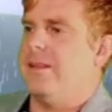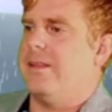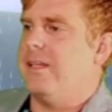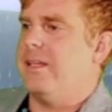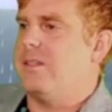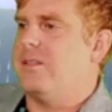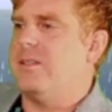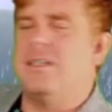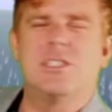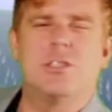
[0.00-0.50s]
I
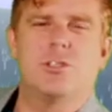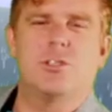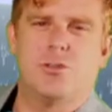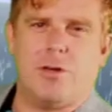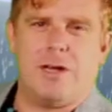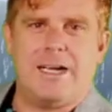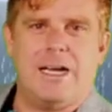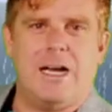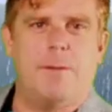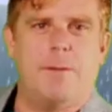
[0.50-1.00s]
think things will
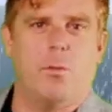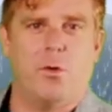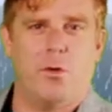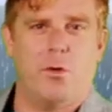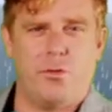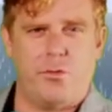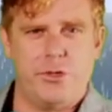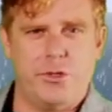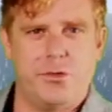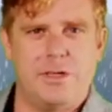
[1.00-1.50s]
dry out more
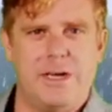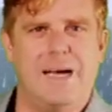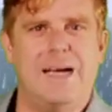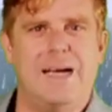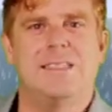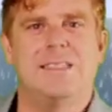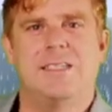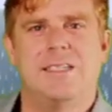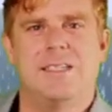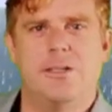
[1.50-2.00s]
for you guys